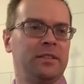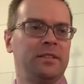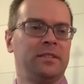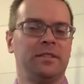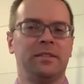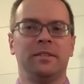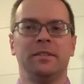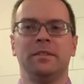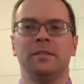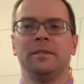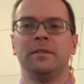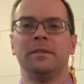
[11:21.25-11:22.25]

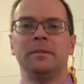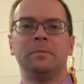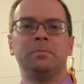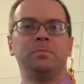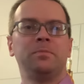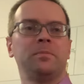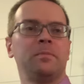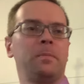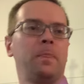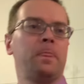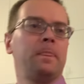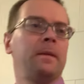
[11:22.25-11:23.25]

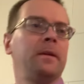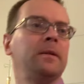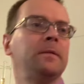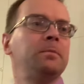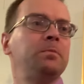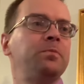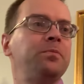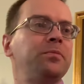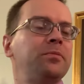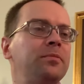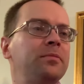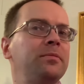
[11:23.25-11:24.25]

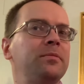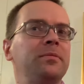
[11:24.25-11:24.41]
No one is speaking in this clip.